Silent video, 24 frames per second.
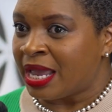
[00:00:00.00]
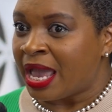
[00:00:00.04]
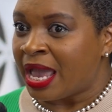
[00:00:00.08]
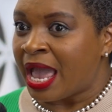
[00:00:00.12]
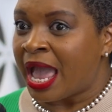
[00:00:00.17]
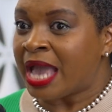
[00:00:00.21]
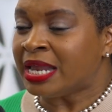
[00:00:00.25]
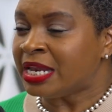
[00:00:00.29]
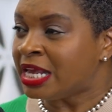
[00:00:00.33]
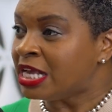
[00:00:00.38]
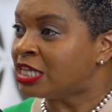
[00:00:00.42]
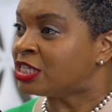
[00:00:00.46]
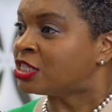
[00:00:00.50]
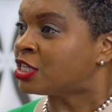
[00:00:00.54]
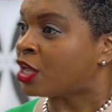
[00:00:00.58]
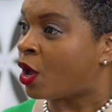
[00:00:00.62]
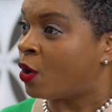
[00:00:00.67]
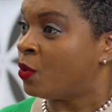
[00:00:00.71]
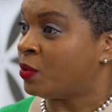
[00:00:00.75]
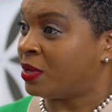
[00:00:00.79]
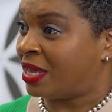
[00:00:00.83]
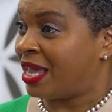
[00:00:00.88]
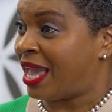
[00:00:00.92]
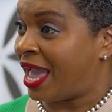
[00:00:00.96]
And it's
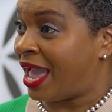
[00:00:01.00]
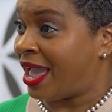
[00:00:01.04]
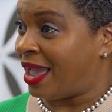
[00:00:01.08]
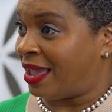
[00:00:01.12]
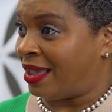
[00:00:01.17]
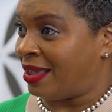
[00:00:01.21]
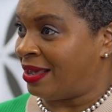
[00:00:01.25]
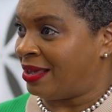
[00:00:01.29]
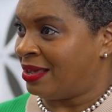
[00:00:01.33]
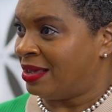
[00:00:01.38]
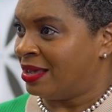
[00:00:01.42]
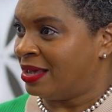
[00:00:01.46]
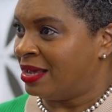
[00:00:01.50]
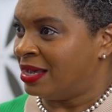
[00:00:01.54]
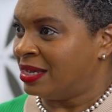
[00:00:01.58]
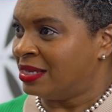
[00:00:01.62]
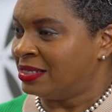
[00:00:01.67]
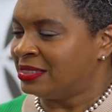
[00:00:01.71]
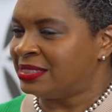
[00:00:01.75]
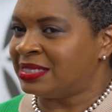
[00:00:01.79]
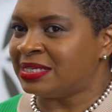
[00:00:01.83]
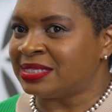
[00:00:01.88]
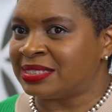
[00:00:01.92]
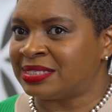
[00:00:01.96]
okay
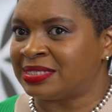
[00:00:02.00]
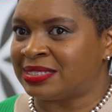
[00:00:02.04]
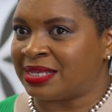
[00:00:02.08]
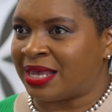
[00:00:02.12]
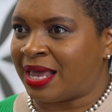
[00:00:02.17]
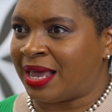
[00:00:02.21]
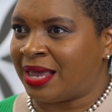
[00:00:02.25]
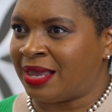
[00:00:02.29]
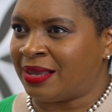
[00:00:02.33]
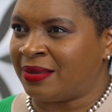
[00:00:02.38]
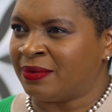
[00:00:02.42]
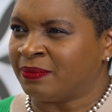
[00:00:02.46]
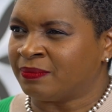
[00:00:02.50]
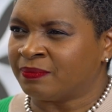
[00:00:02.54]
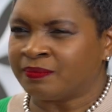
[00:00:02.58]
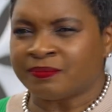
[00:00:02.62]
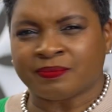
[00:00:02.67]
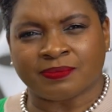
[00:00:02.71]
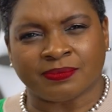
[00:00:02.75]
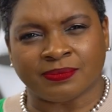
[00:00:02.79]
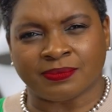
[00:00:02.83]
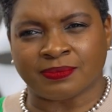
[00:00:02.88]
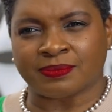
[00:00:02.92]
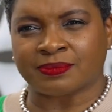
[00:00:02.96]
to say,
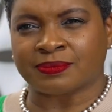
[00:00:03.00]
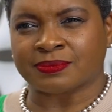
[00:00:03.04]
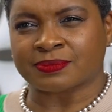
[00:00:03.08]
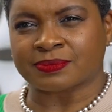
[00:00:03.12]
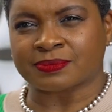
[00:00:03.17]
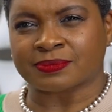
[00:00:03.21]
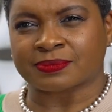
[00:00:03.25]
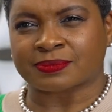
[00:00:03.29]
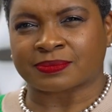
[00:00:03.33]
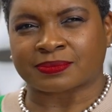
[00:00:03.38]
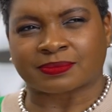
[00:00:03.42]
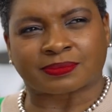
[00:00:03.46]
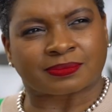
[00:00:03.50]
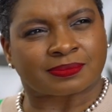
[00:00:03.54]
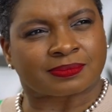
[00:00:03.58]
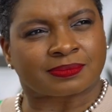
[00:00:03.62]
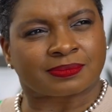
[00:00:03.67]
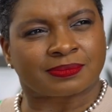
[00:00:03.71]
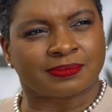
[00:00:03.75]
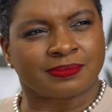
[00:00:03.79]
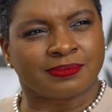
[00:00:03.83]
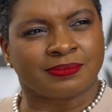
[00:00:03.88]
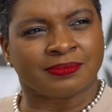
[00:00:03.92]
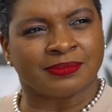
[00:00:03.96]
red
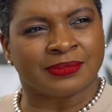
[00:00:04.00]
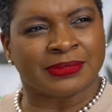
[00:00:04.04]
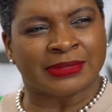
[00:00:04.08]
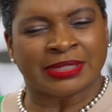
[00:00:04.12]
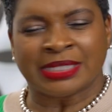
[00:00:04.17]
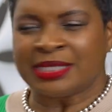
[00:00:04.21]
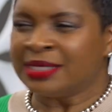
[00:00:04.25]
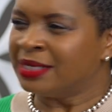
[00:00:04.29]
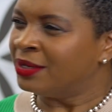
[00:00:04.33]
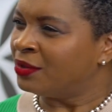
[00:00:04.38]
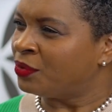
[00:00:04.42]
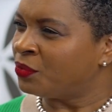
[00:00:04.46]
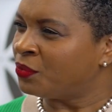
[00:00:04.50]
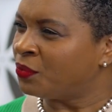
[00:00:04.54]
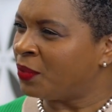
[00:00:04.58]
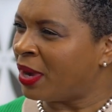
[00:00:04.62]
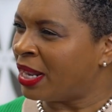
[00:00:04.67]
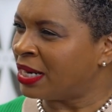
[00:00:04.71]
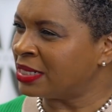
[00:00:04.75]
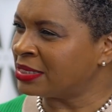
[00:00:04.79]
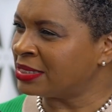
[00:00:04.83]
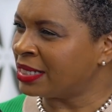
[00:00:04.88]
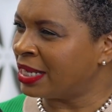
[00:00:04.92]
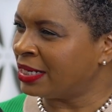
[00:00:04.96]

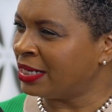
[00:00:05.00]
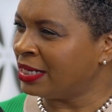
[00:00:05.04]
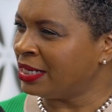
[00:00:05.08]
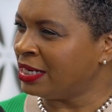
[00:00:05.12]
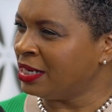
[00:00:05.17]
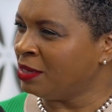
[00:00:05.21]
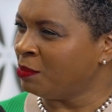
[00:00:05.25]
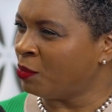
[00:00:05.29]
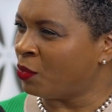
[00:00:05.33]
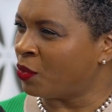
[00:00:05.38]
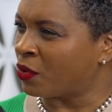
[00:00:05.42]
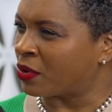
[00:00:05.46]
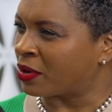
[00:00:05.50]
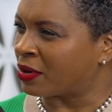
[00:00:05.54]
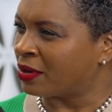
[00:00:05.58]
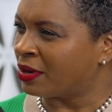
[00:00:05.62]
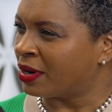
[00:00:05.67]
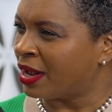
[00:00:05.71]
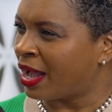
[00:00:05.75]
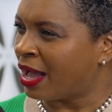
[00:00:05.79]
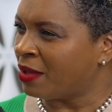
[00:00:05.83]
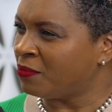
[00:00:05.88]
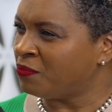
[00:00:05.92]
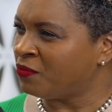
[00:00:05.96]
is not it anymore.
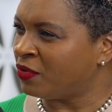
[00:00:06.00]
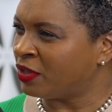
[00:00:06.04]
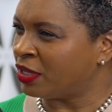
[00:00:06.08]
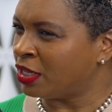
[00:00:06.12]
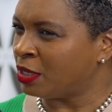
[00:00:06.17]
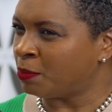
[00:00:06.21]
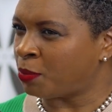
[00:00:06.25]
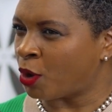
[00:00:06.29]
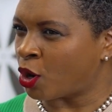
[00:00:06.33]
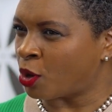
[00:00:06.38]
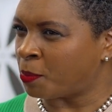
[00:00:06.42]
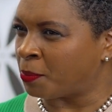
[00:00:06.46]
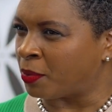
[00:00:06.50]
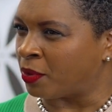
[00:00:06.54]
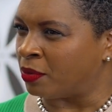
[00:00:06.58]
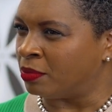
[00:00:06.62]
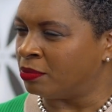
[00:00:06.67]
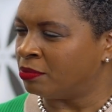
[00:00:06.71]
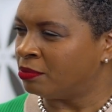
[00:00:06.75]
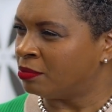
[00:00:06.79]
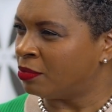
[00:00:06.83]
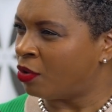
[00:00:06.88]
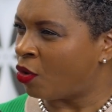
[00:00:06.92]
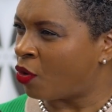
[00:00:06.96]
I'm feeling purple,
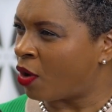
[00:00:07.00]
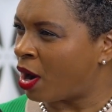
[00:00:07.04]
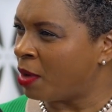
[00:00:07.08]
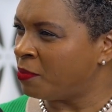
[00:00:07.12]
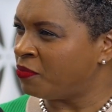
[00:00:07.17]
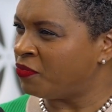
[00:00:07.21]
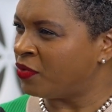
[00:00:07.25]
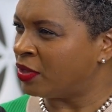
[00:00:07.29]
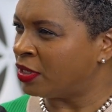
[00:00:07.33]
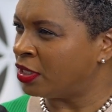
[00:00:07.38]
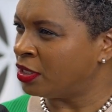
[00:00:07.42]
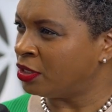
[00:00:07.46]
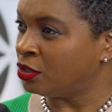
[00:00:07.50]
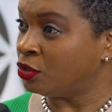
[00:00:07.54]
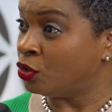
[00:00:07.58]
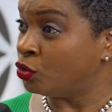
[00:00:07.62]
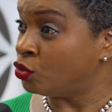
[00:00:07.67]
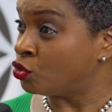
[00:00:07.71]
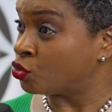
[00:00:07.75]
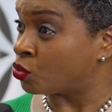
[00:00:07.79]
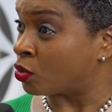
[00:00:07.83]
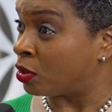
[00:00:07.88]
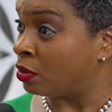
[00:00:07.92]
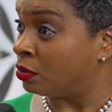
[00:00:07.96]
or I'm feeling
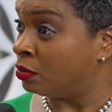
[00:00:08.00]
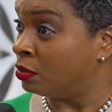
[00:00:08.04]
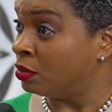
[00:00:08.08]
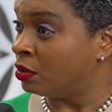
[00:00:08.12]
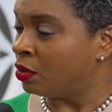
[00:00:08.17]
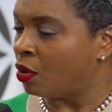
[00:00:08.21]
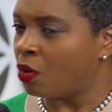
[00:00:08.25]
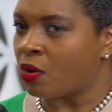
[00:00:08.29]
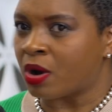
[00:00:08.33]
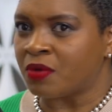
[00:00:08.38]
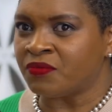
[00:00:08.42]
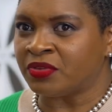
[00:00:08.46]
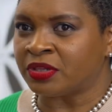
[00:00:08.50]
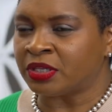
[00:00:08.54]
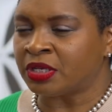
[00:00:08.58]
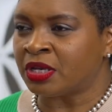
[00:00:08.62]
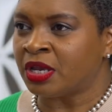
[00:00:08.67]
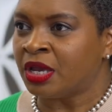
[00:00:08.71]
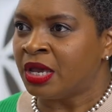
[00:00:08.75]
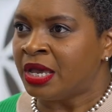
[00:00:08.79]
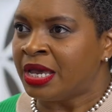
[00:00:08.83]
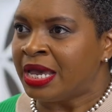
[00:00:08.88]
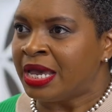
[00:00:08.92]
neutral, or I'm feeling.